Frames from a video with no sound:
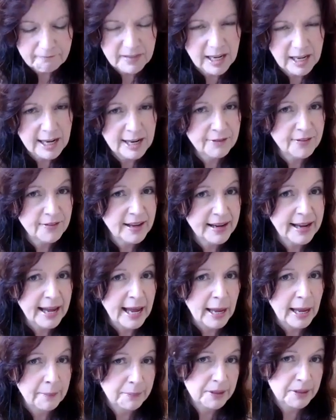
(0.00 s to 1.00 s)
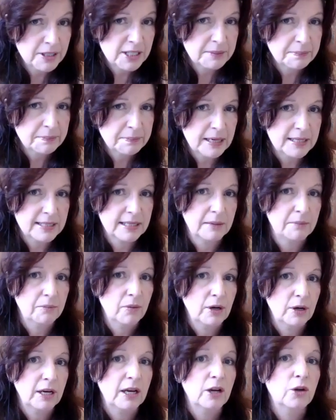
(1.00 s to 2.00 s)
if they happen to be
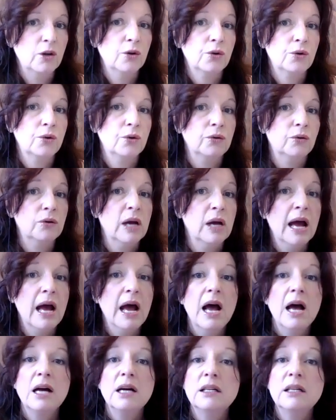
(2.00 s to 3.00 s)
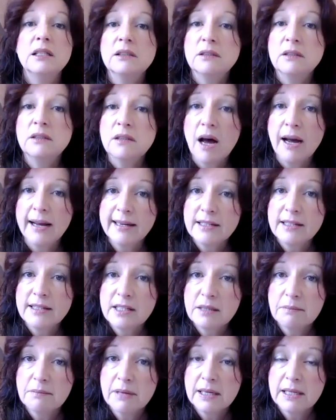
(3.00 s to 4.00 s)
somebody who likes
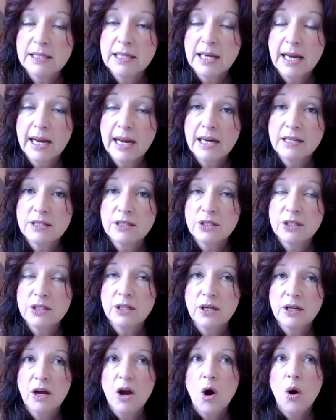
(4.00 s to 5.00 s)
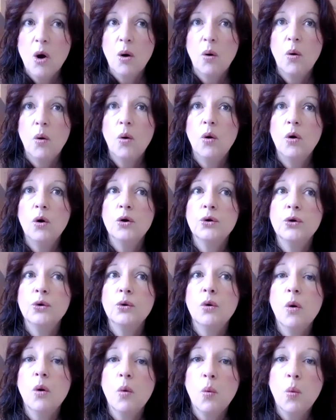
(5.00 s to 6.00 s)
to meditate or
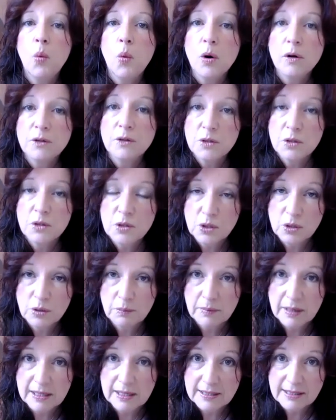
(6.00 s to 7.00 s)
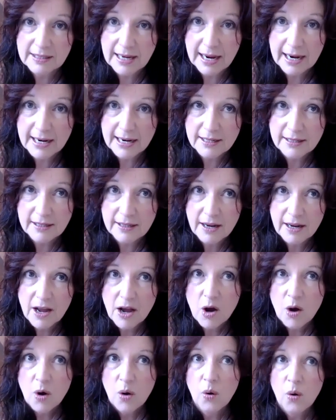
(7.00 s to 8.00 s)
who wants to meditate,
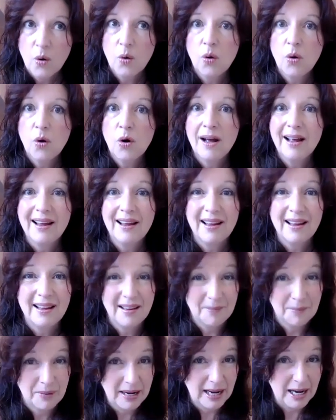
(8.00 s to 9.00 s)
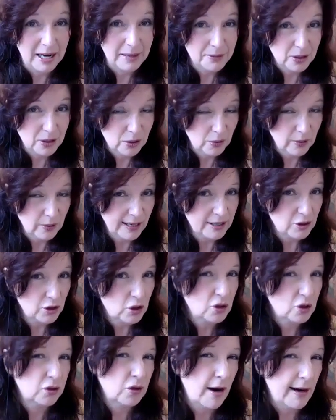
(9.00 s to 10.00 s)
or perhaps who has
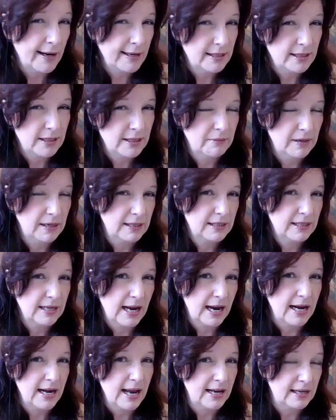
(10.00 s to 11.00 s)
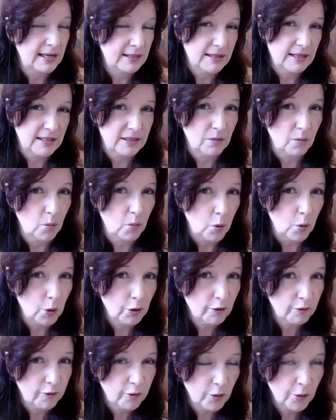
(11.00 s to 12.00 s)
tried to meditate and it doesn't
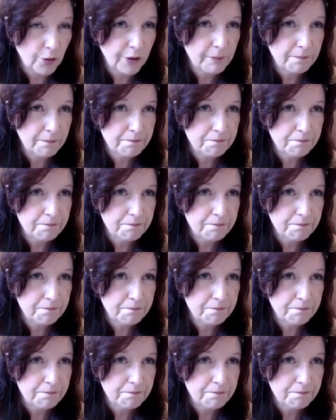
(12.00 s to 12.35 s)
work for them,